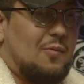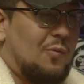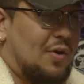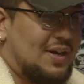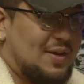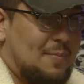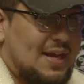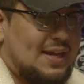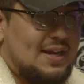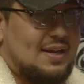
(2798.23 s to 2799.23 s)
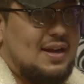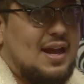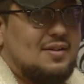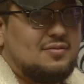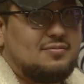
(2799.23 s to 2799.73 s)
wanting to make it and
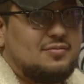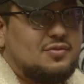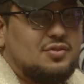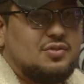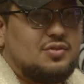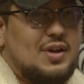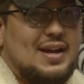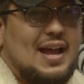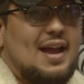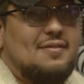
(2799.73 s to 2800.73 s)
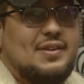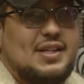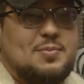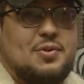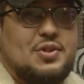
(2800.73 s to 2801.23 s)
not trying to have
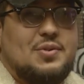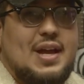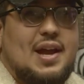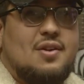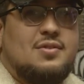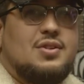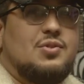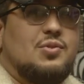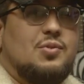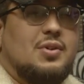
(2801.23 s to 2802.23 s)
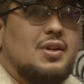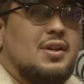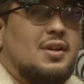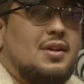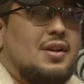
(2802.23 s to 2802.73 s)
things put you down, you
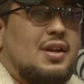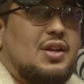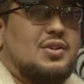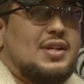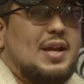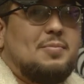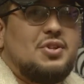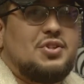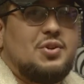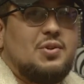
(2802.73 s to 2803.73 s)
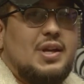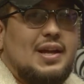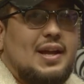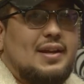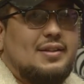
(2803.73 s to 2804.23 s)
just gotta push through it.
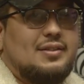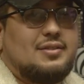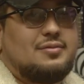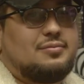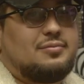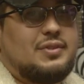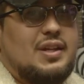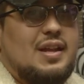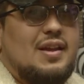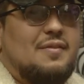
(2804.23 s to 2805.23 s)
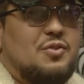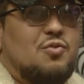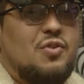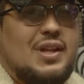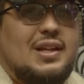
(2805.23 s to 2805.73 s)
And if you
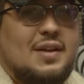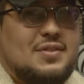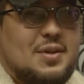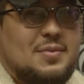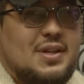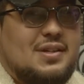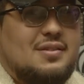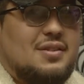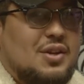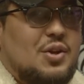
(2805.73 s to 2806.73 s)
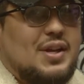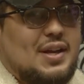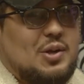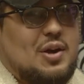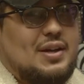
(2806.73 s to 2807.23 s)
really love something, you gotta
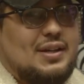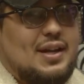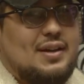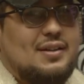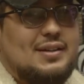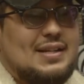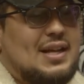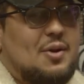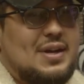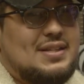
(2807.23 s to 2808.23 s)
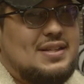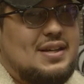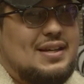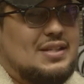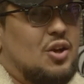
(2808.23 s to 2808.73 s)
go out and get it. That's how I see
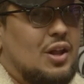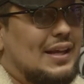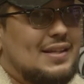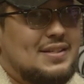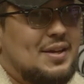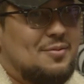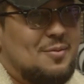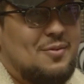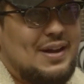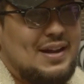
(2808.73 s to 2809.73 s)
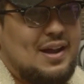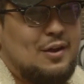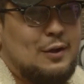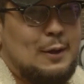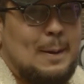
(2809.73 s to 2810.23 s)
it. That's all I can say from right now.
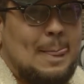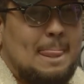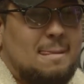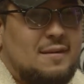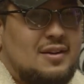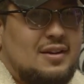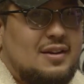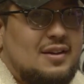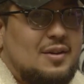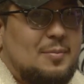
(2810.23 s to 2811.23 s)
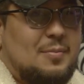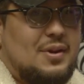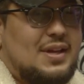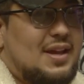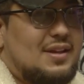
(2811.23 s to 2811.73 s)
But
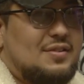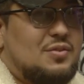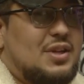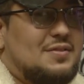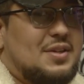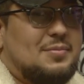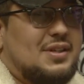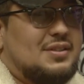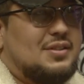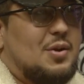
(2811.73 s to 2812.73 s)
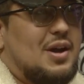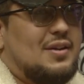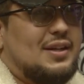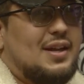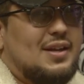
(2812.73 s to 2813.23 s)
yeah, if you love something, just go out
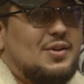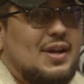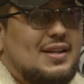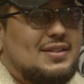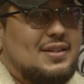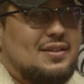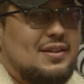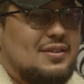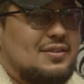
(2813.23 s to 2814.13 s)
and get it. You gotta steal it.